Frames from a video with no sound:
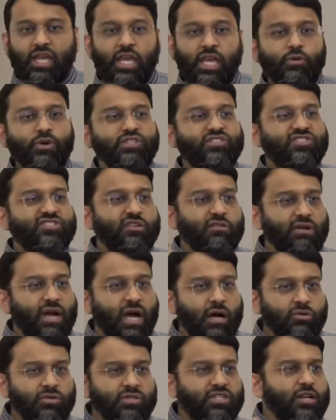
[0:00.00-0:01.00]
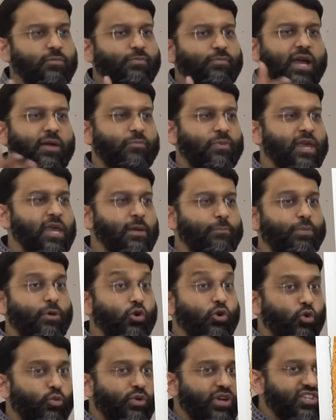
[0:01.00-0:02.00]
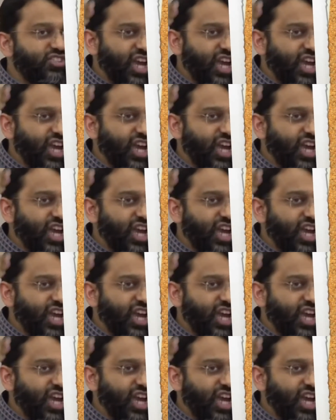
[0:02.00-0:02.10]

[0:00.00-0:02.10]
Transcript: He was surrounded by people who